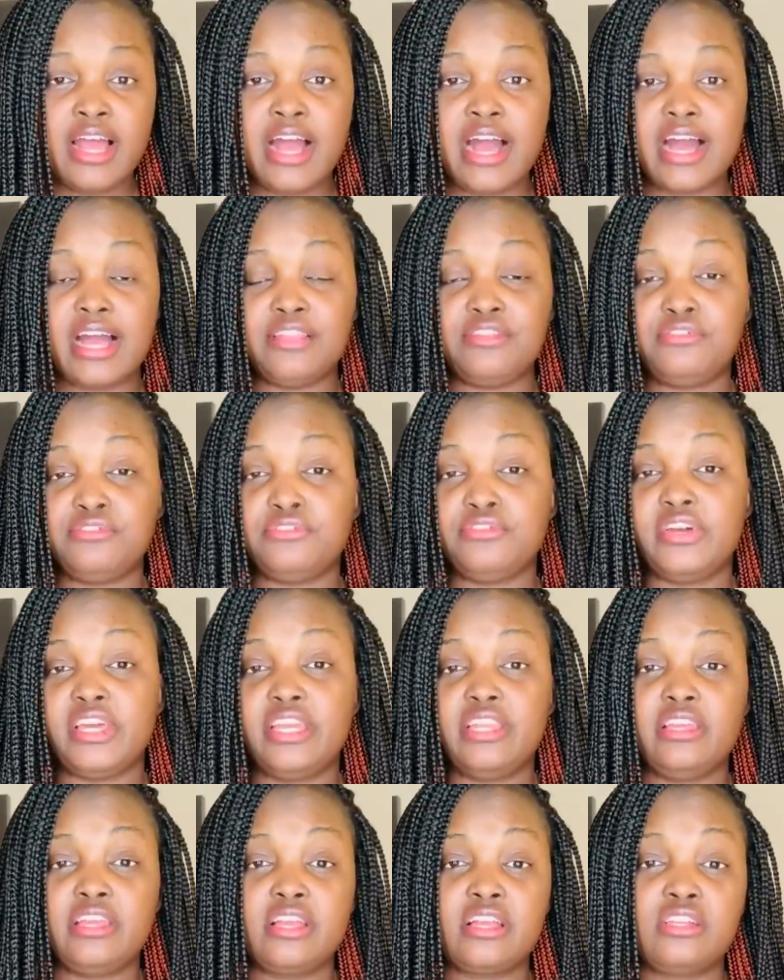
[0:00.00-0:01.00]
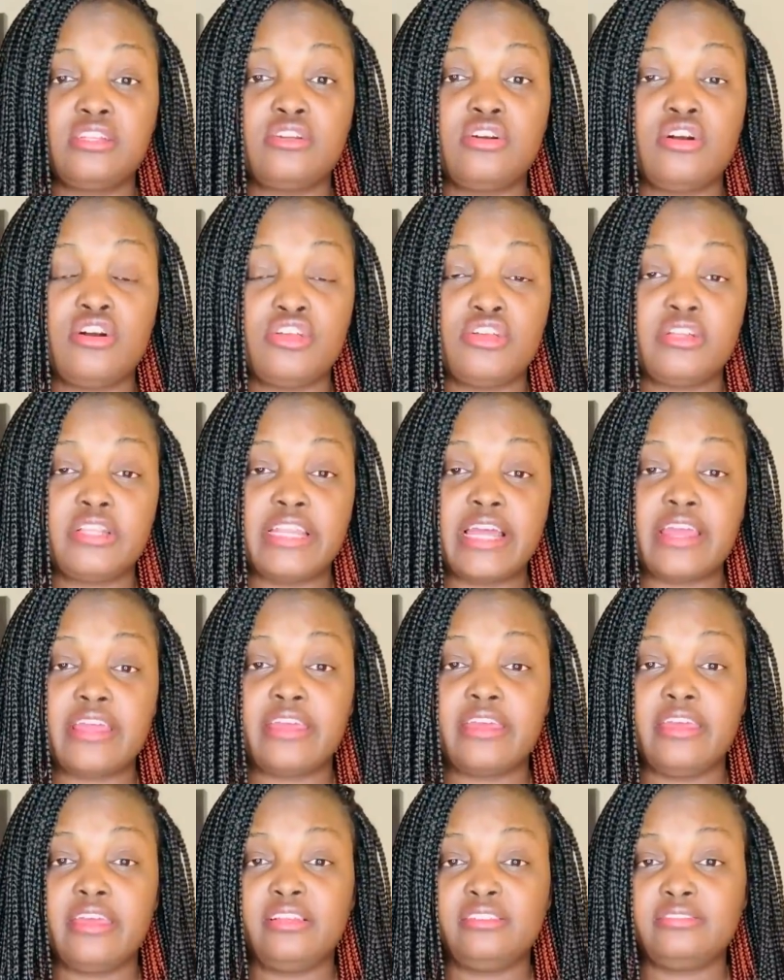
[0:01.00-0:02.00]
I don't know, any kind of oil that
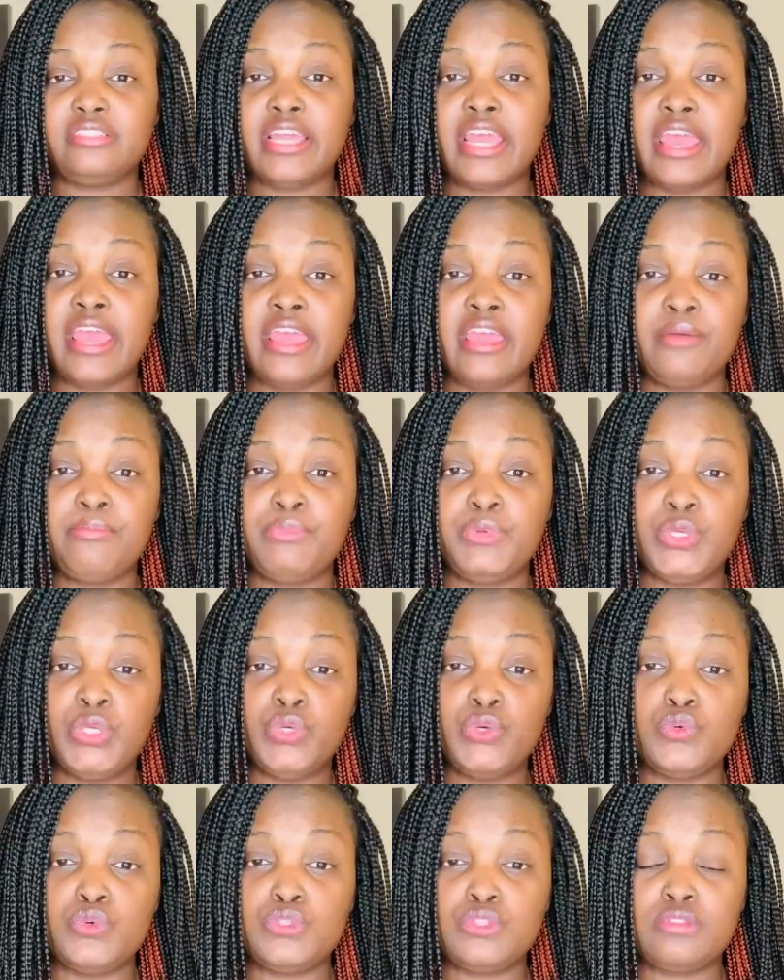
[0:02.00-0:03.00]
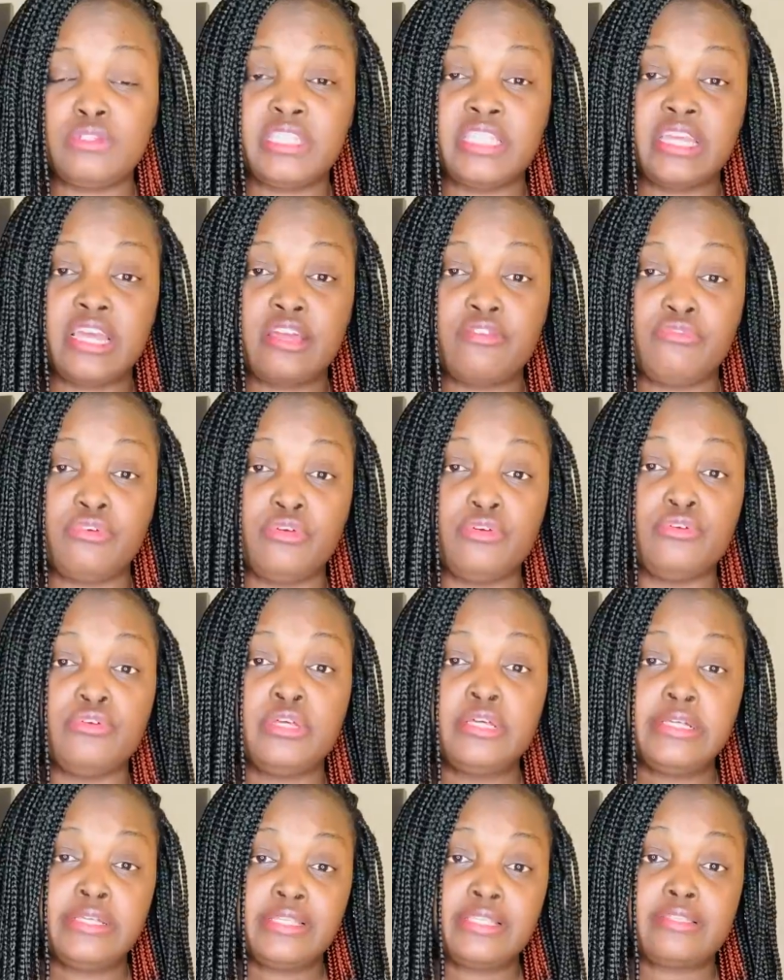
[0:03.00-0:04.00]
can help you to take the
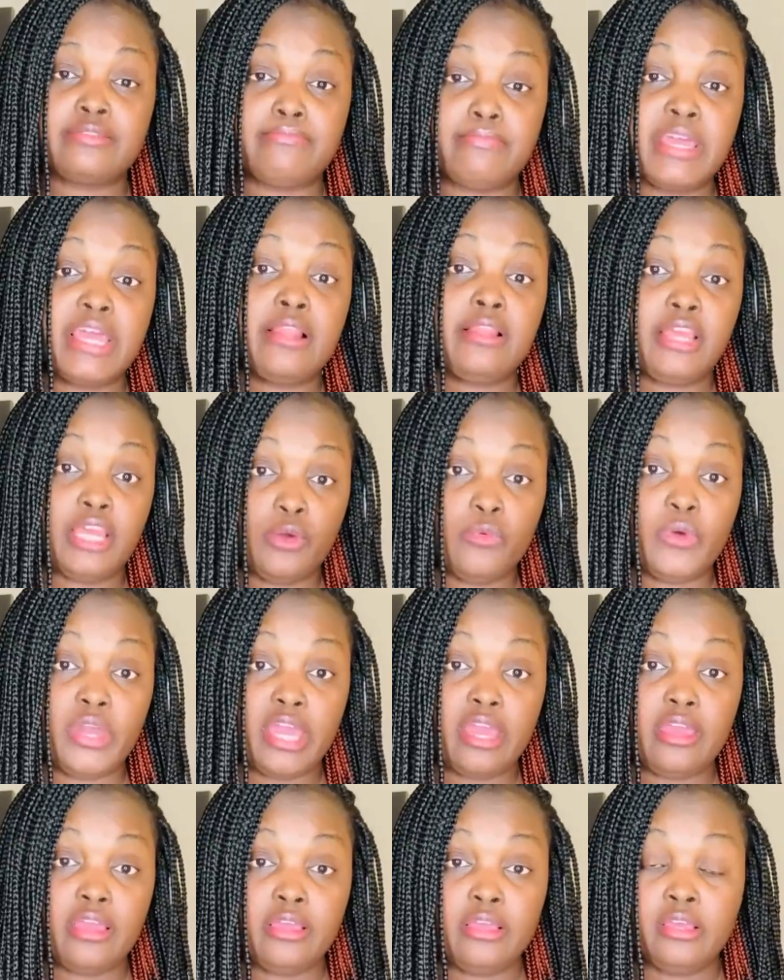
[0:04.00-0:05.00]
smell away.